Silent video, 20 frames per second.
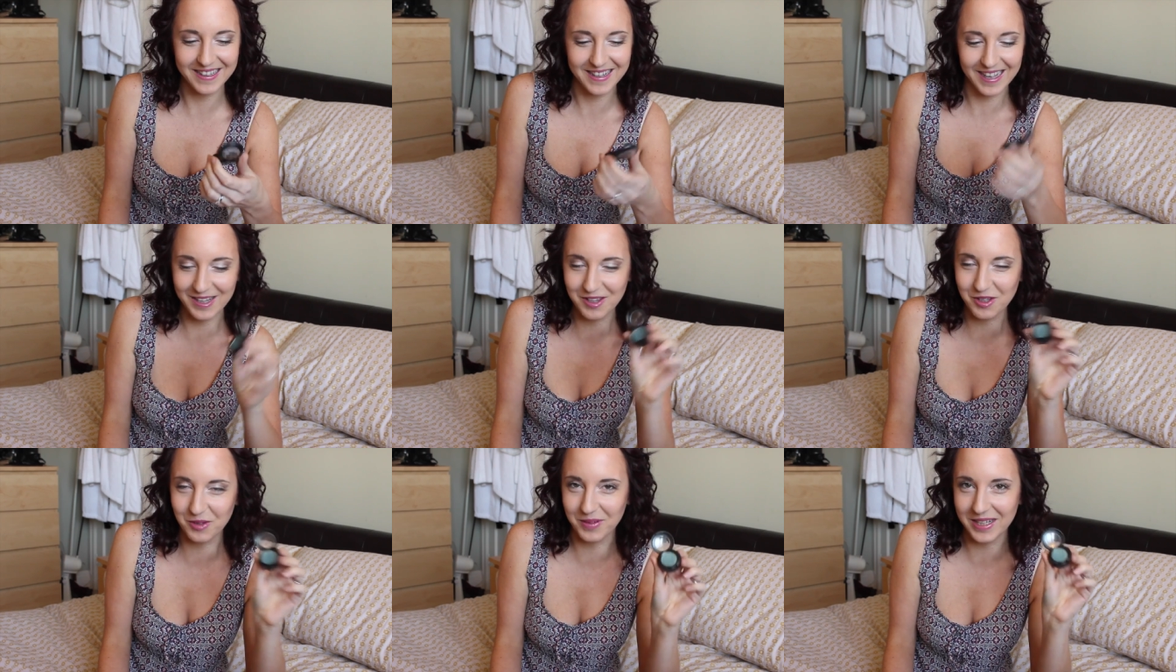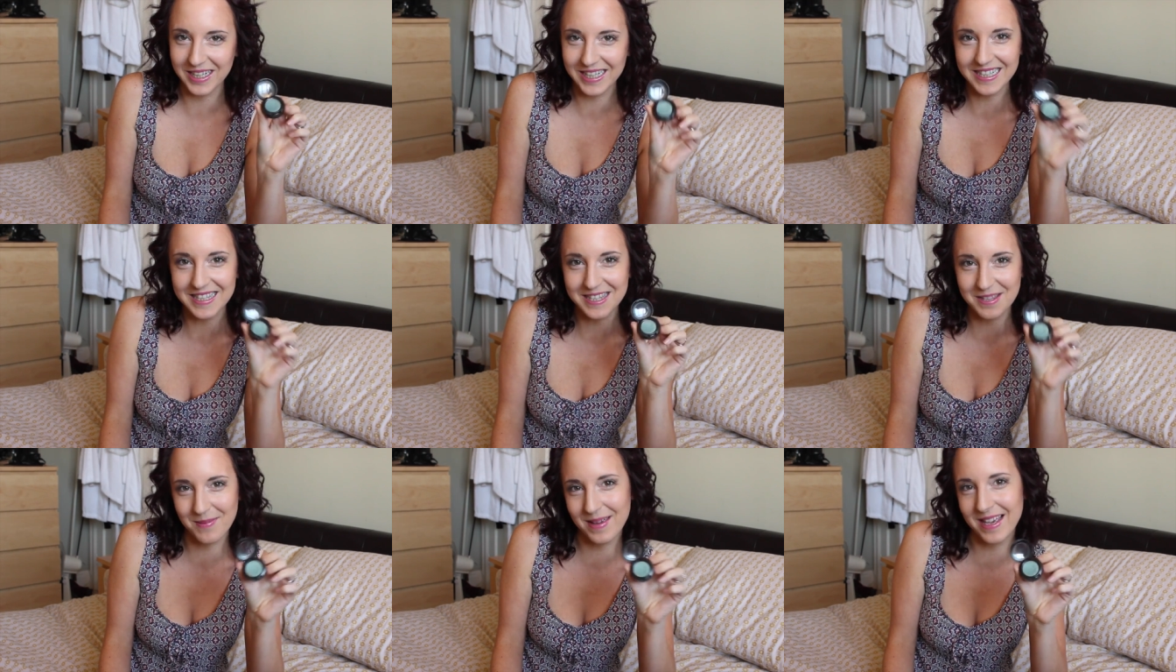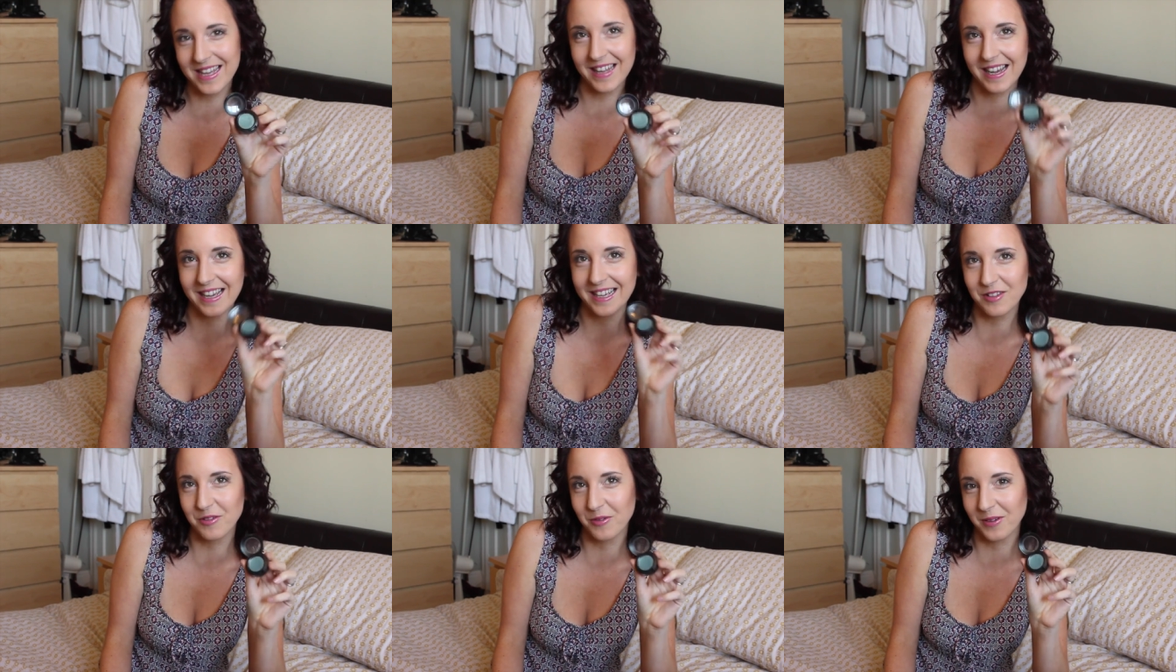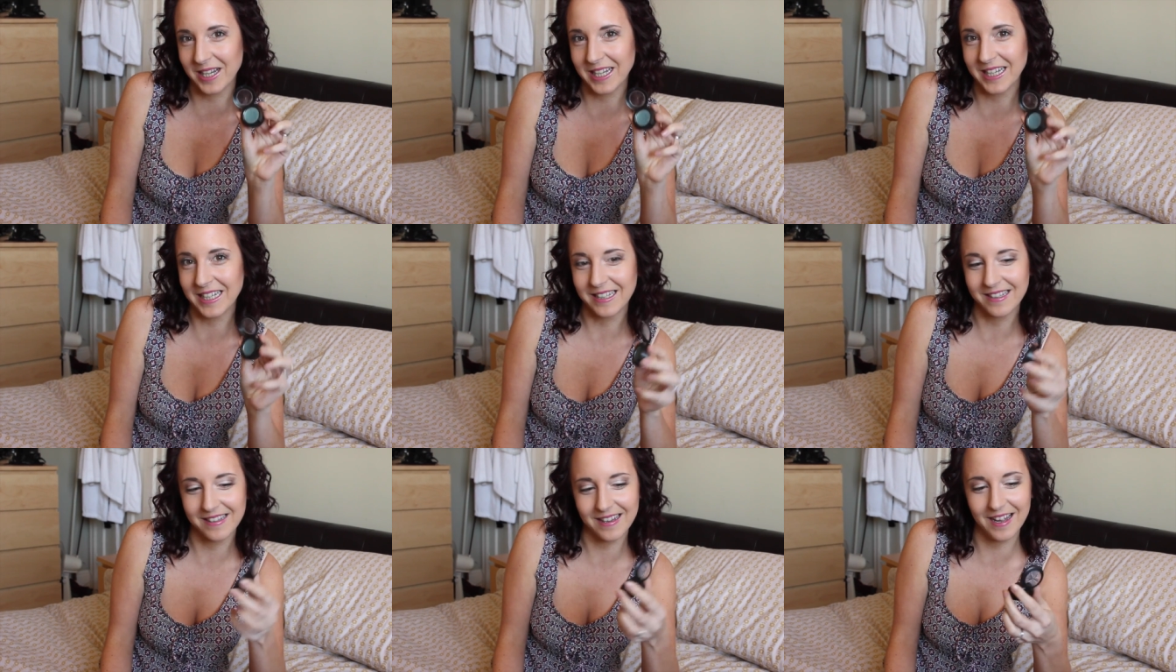That's green. To me, that is
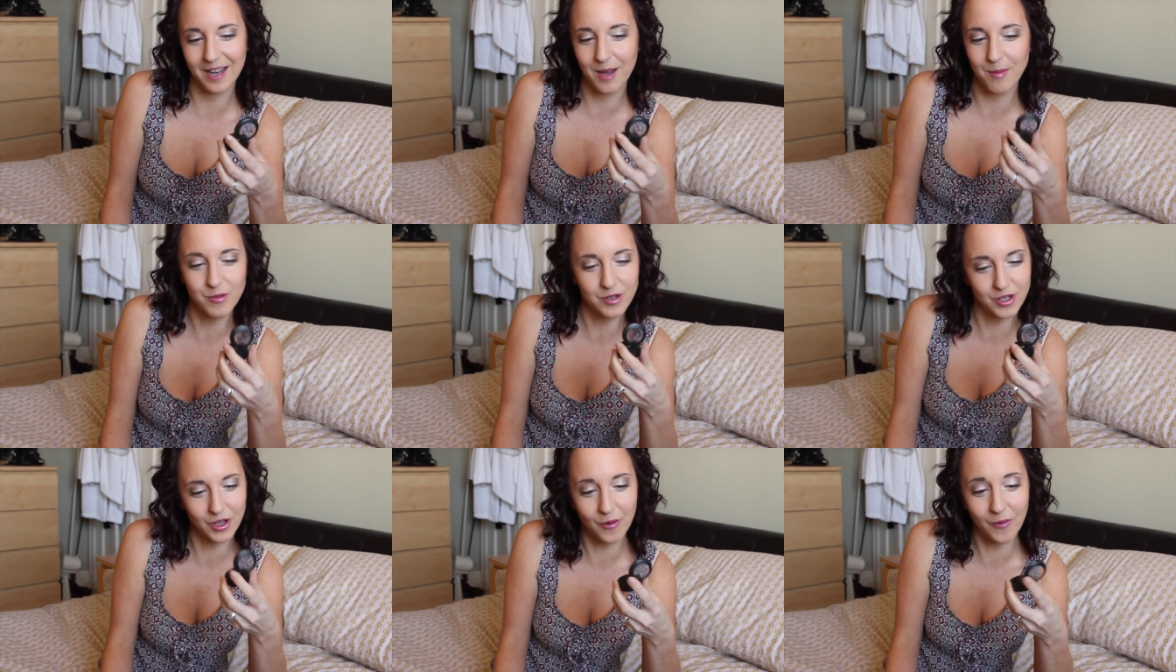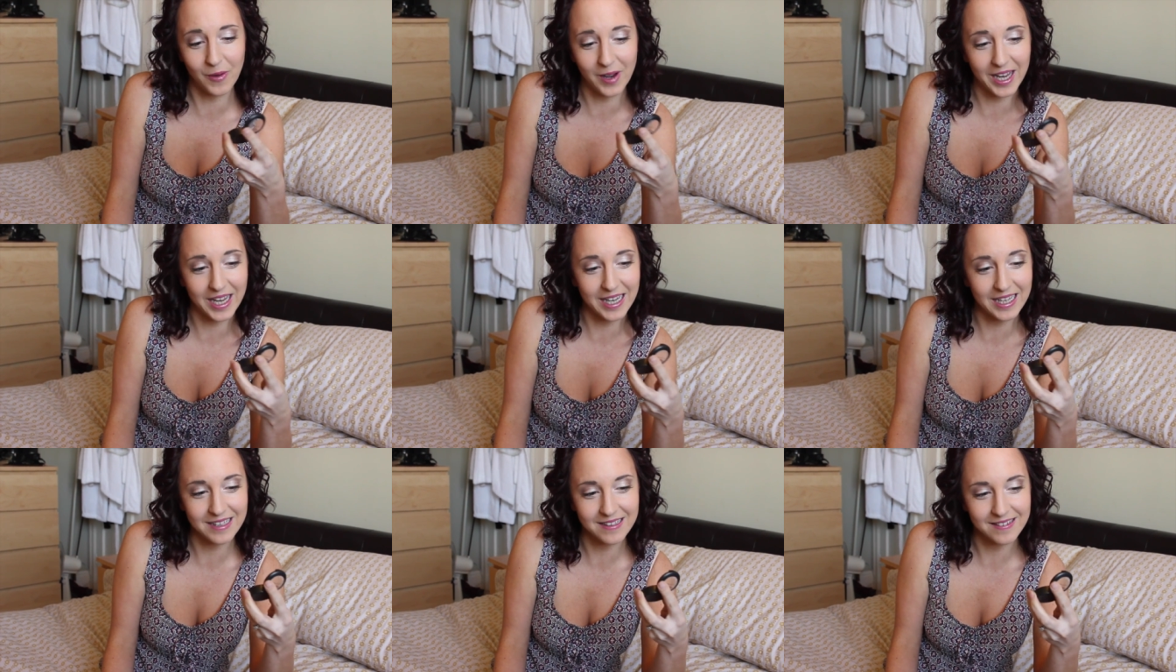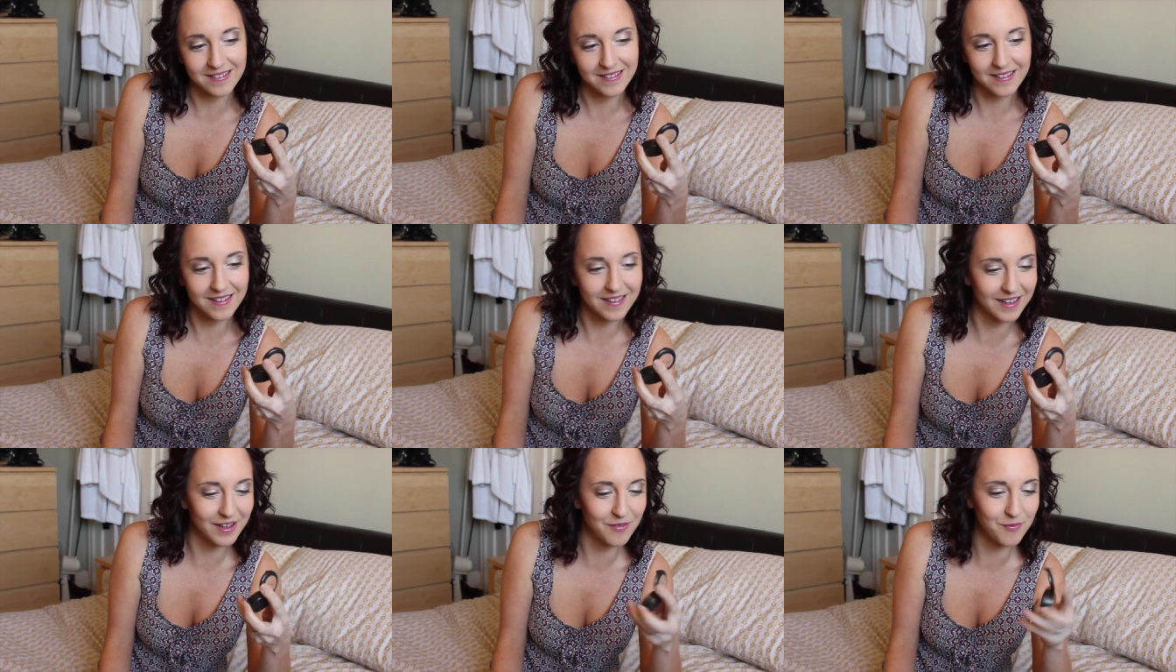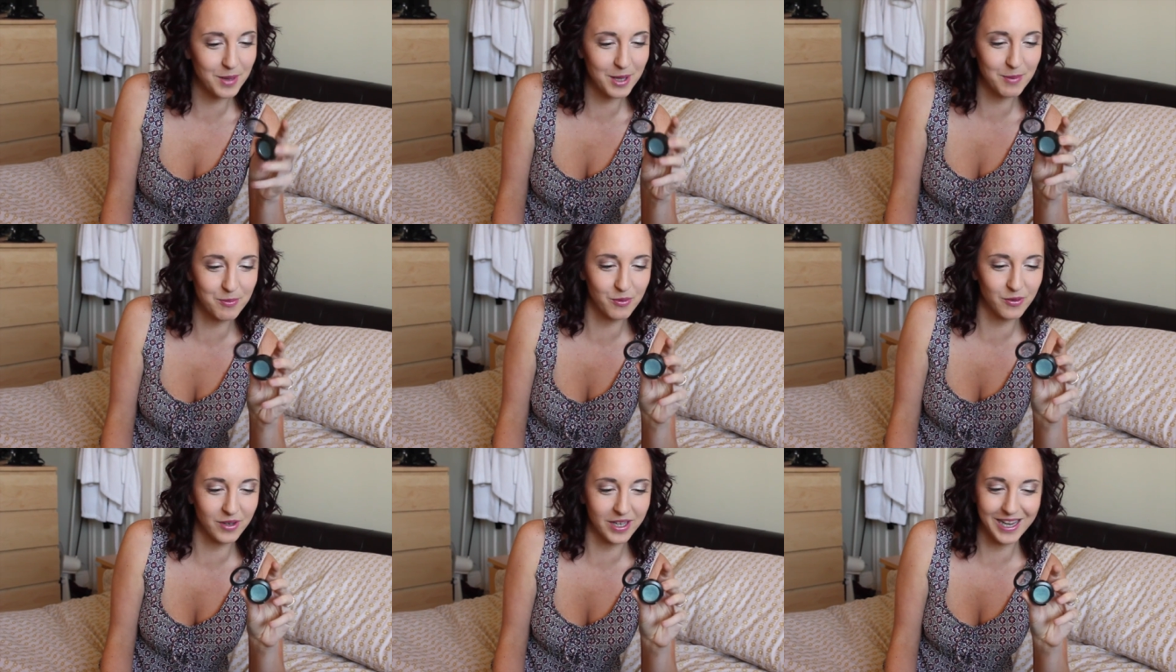green. I'm sorry if
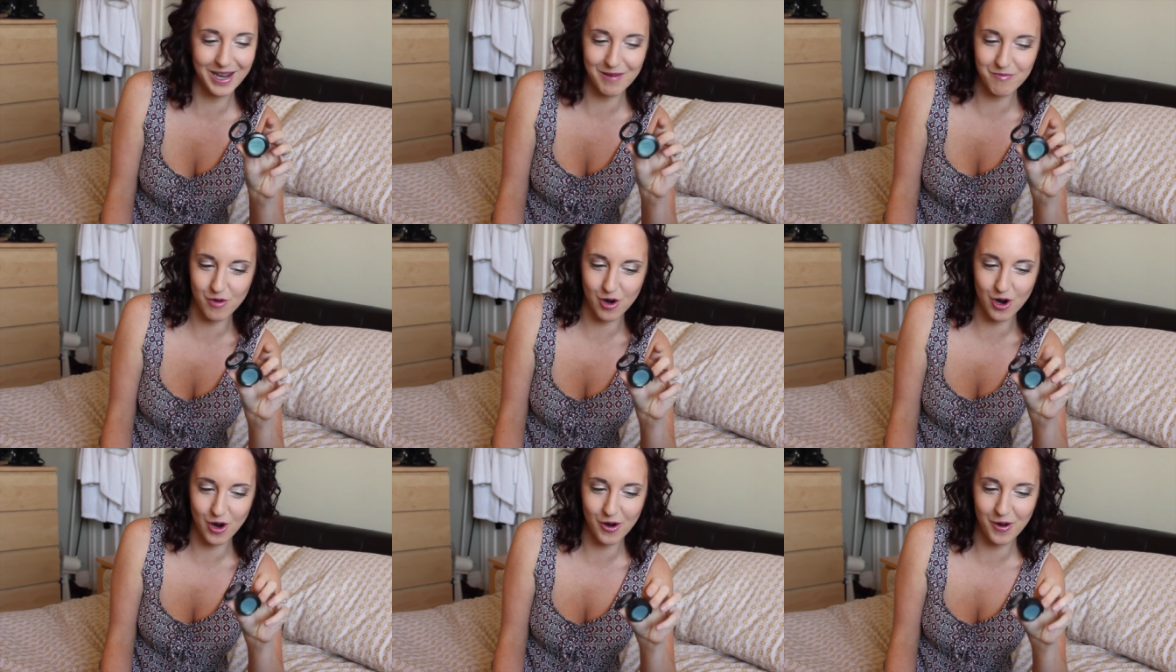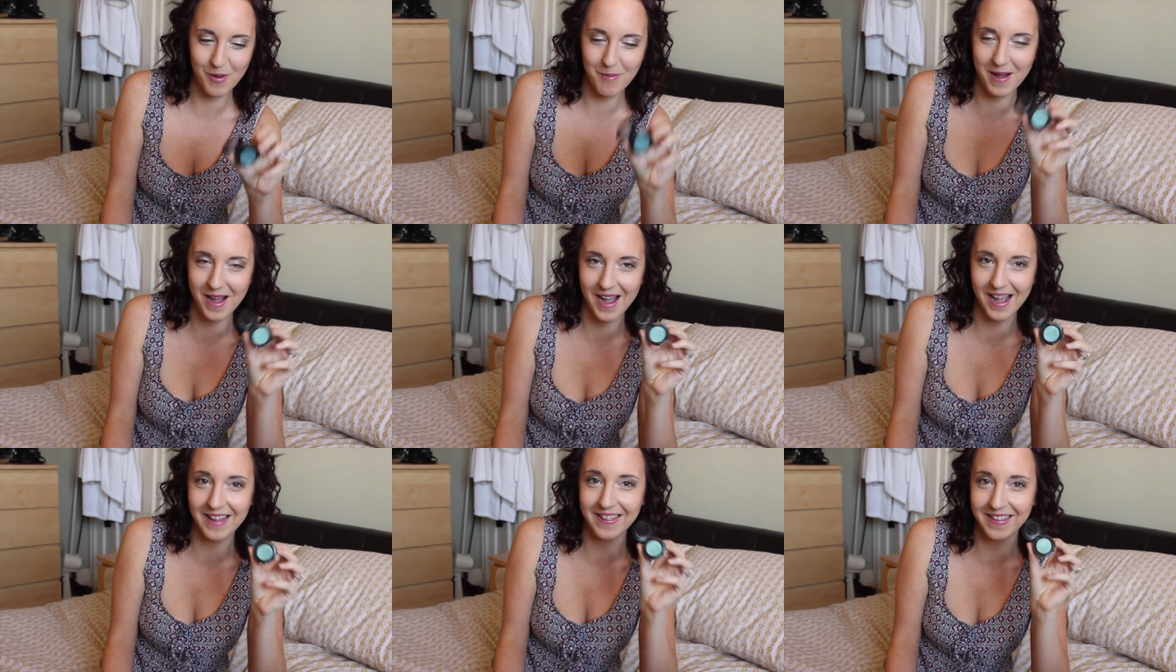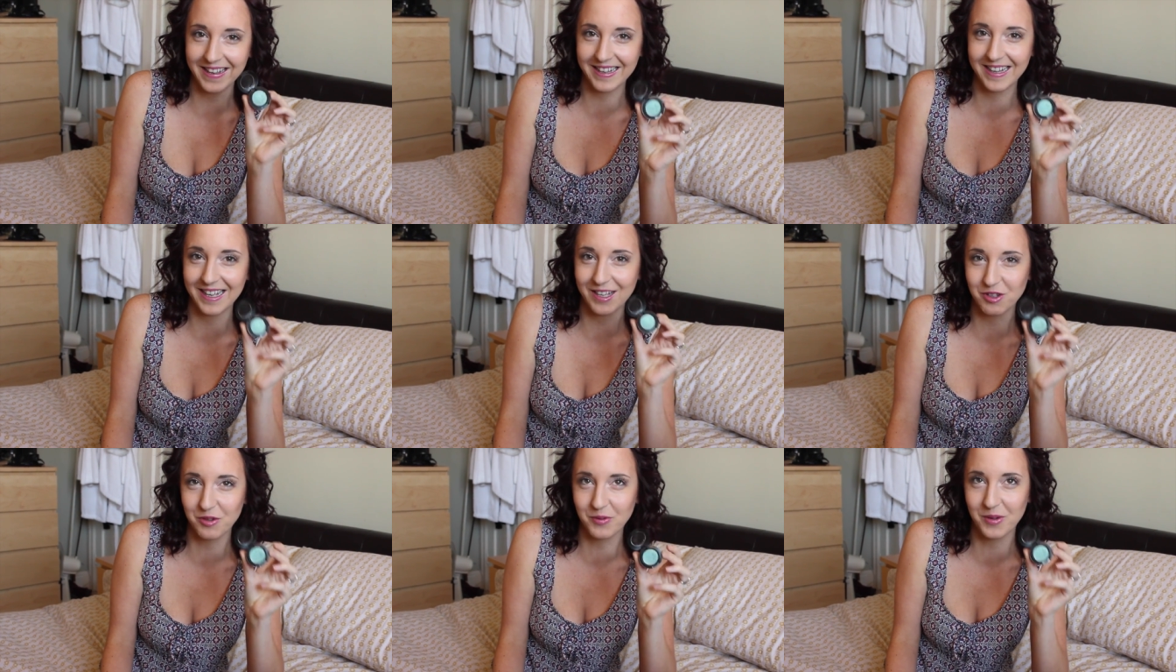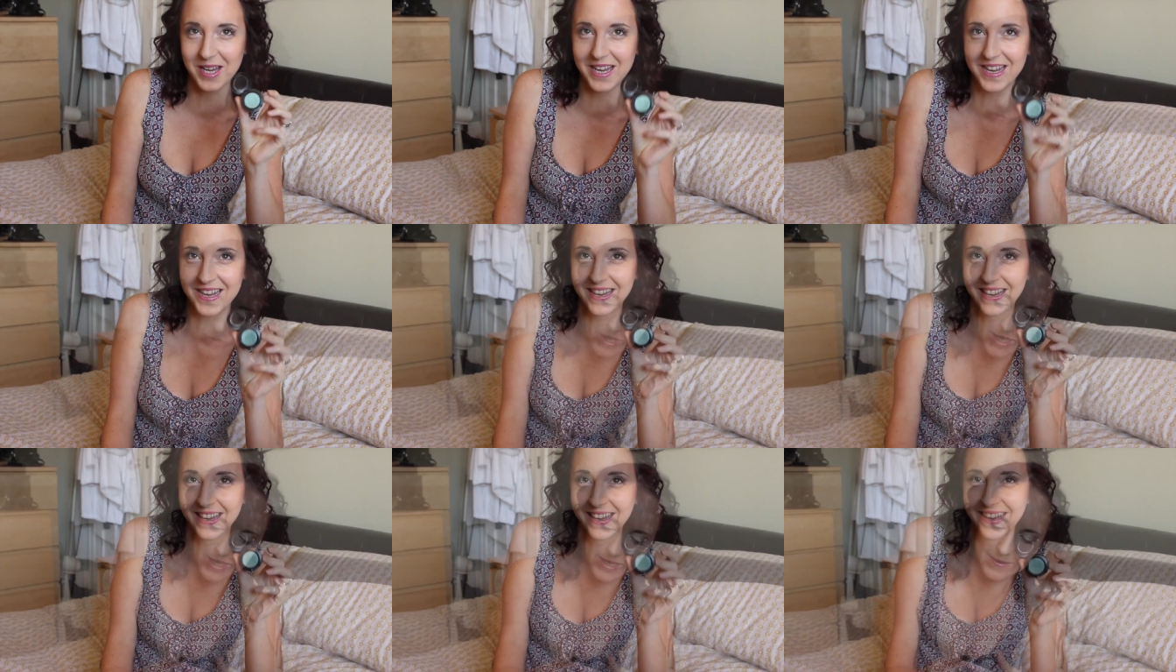people think I'm wrong, but I think that's
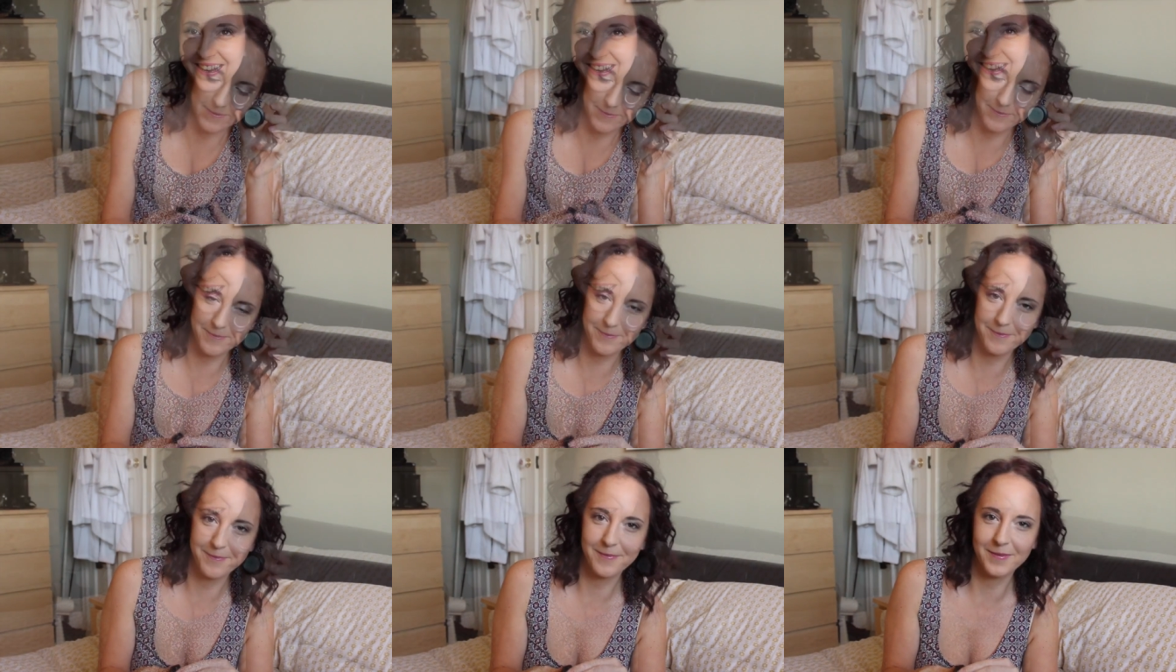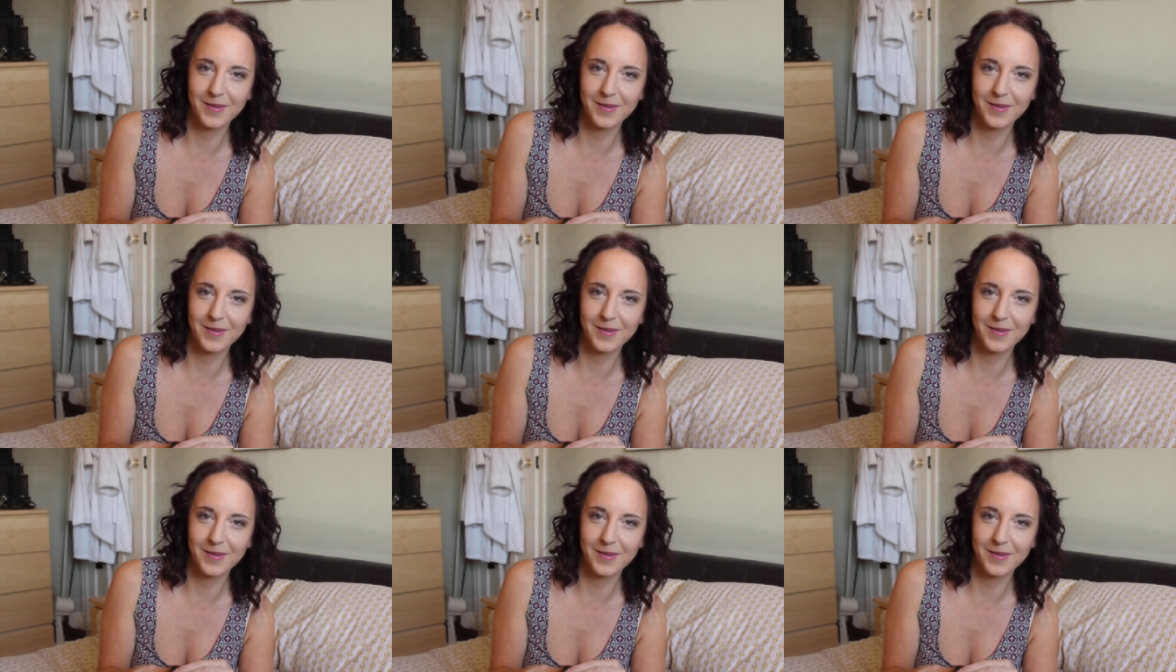green.